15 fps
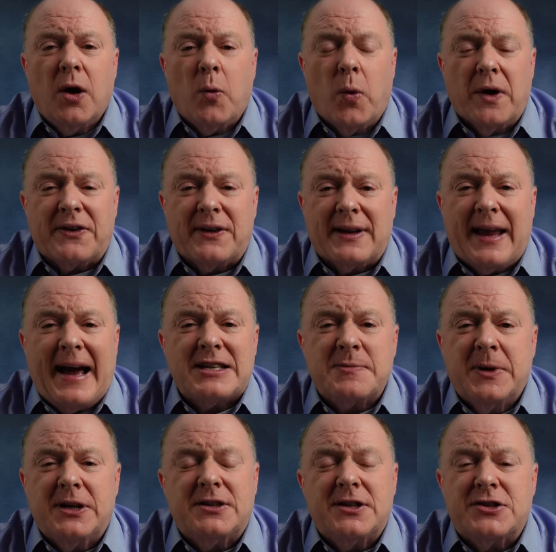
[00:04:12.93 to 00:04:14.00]
with last
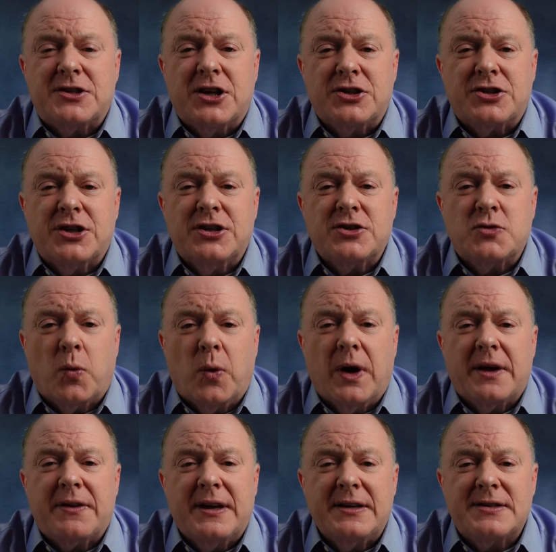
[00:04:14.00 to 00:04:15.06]
minute decisions
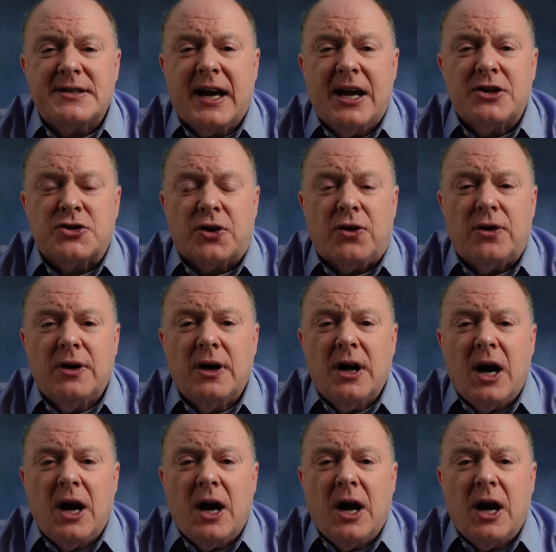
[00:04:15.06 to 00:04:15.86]
with his schedule.